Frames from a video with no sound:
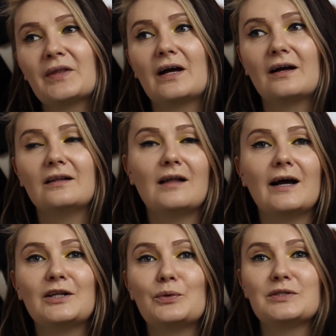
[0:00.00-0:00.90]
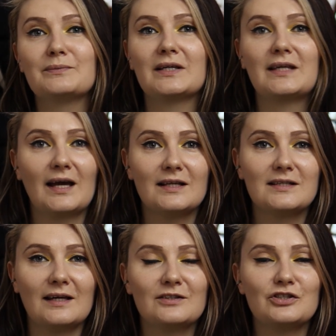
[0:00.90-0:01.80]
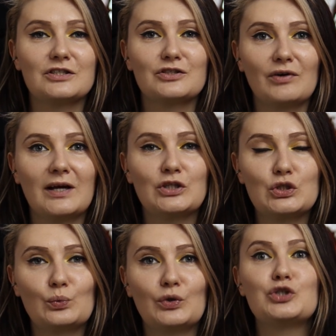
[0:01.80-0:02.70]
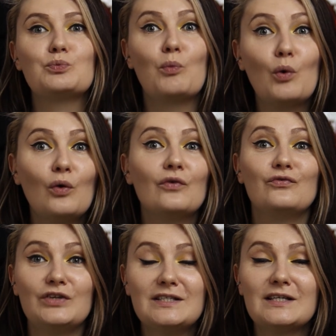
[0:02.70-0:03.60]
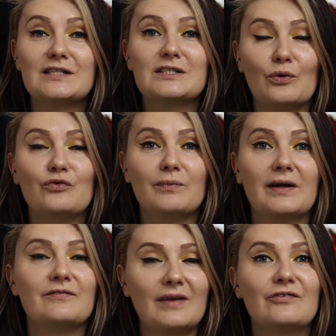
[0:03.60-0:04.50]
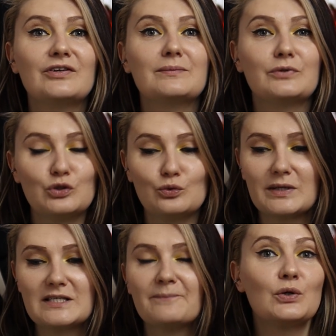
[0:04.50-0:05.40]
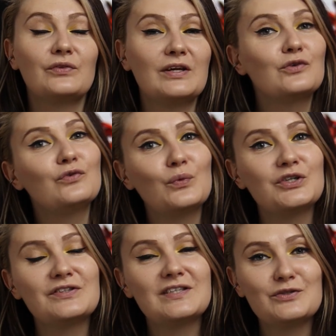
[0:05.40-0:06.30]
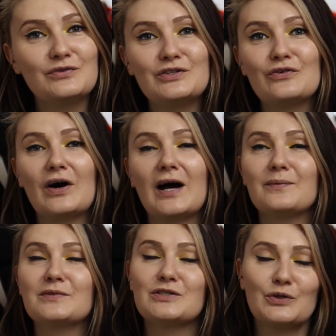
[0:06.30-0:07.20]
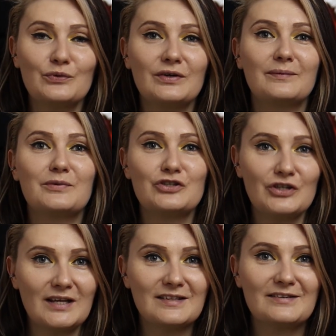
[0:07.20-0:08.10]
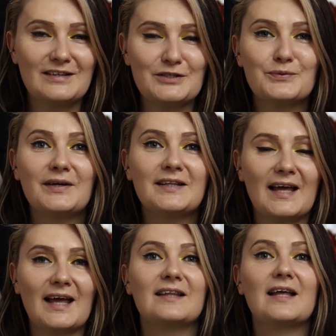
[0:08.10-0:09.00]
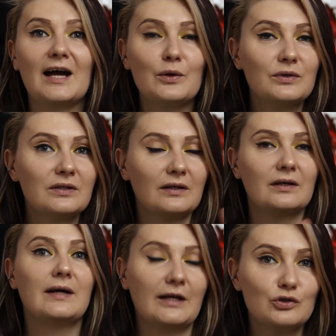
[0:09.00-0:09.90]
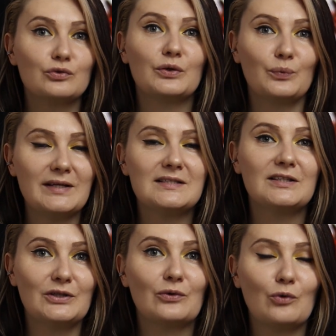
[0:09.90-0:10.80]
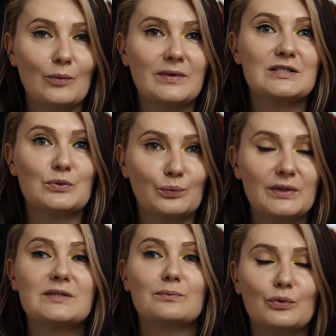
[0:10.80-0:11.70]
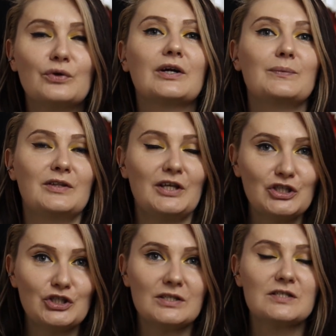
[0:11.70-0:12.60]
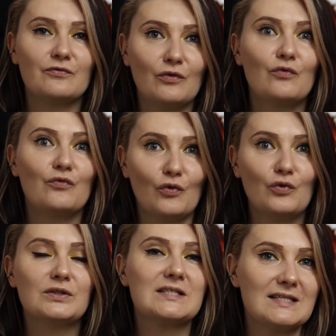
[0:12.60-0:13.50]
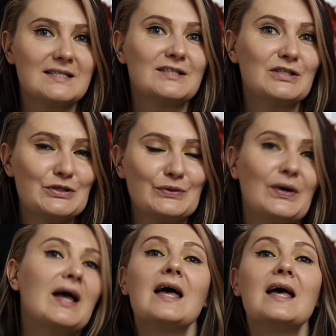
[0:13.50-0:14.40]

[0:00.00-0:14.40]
aligned with my cat and just trying to watch more videos of my favorite booktubers. So thank you for watching this video. I'm so appreciated this one, and I will actually wait in your comments with book recommendations for fall season 2.